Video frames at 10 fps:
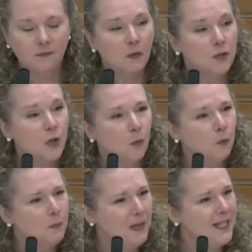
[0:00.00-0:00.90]
So
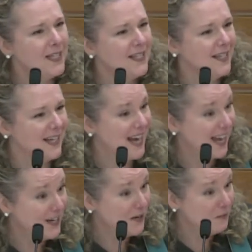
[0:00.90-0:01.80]
repent isn't a
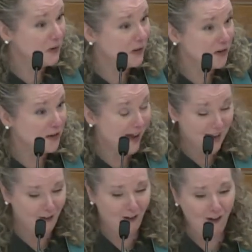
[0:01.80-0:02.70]
negative word at
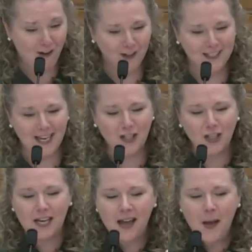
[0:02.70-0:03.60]
all. It's
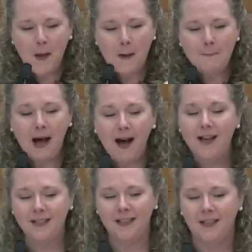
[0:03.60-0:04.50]
actually
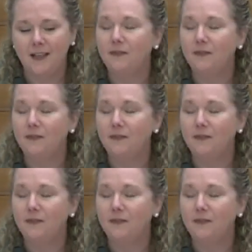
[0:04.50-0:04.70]
positive.